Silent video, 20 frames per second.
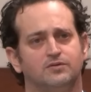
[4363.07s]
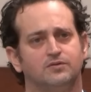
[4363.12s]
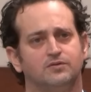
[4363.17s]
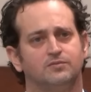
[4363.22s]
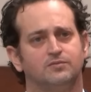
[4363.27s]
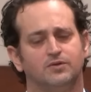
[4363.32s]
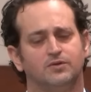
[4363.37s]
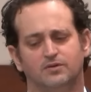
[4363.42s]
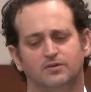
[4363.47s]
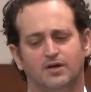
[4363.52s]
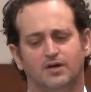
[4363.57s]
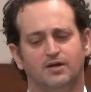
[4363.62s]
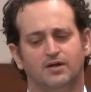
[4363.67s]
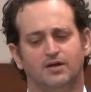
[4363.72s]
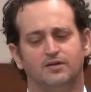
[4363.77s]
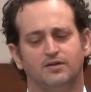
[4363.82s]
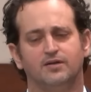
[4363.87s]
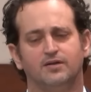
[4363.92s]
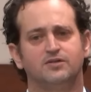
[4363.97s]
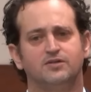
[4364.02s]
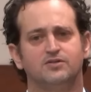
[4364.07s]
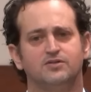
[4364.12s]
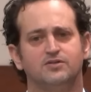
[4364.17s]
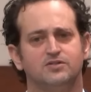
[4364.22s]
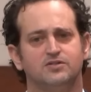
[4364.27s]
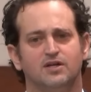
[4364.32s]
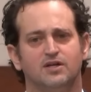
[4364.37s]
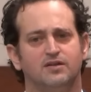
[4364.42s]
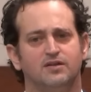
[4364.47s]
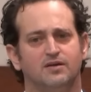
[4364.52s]
But that doesn't
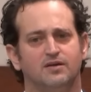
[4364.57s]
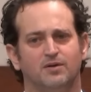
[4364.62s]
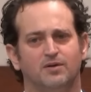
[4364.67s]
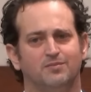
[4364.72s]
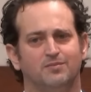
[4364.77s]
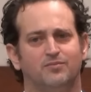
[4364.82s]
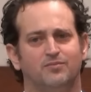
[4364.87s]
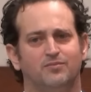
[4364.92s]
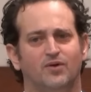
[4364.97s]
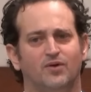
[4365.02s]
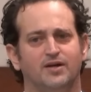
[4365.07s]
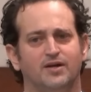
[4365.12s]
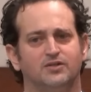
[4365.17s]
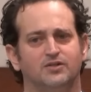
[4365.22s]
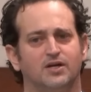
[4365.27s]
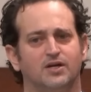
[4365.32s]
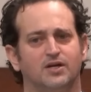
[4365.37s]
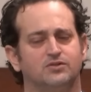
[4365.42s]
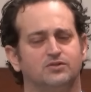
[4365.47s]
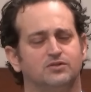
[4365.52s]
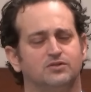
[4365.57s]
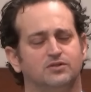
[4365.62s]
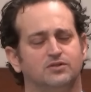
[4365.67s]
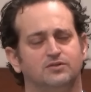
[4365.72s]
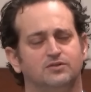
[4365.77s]
say anything about writing checks to her.